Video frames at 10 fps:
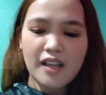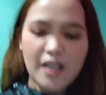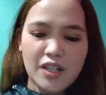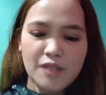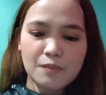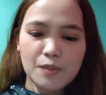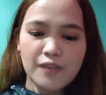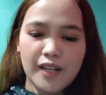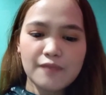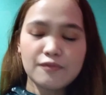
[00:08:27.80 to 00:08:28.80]
They
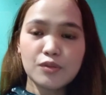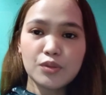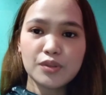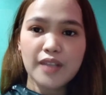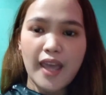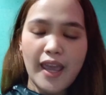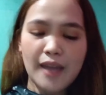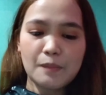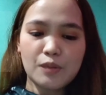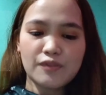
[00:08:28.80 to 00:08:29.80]
provide food
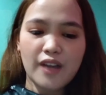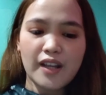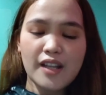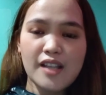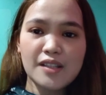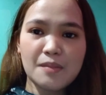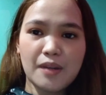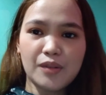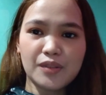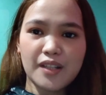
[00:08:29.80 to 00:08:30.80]
and provide
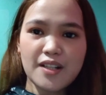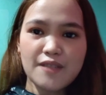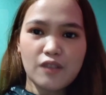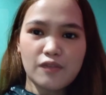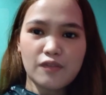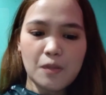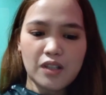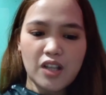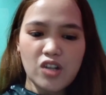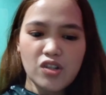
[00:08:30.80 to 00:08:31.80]
antibiotics for
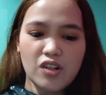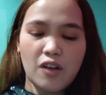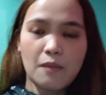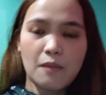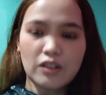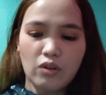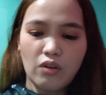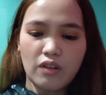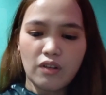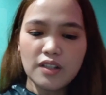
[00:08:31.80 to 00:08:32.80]
fermentation of
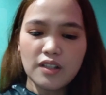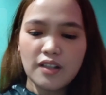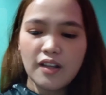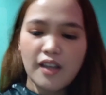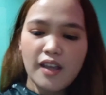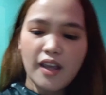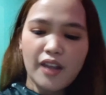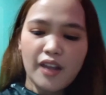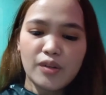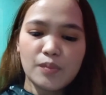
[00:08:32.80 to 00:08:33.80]
alcohol,
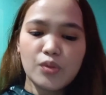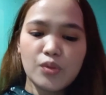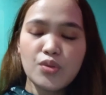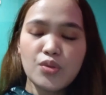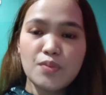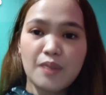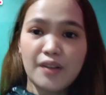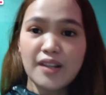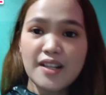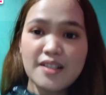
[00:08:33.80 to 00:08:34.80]
and they reproduce by
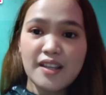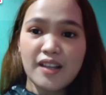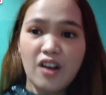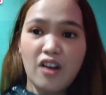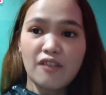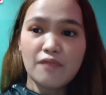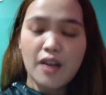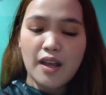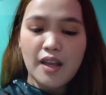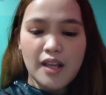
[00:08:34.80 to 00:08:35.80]
releasing of
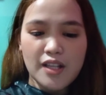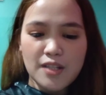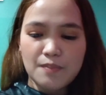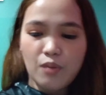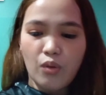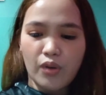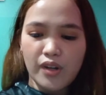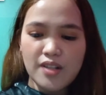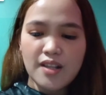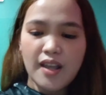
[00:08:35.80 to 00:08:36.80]

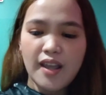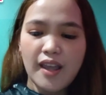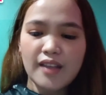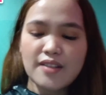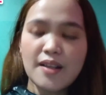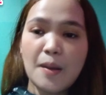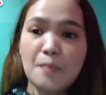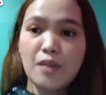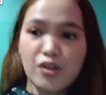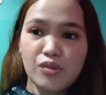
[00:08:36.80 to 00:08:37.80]
spores, and some
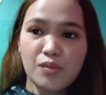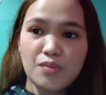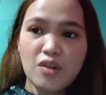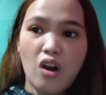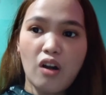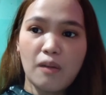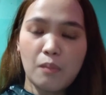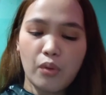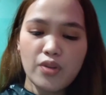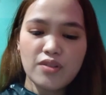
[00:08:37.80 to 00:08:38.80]
mushrooms are
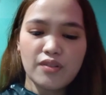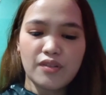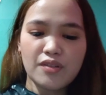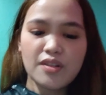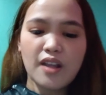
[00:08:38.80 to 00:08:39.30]
poisonous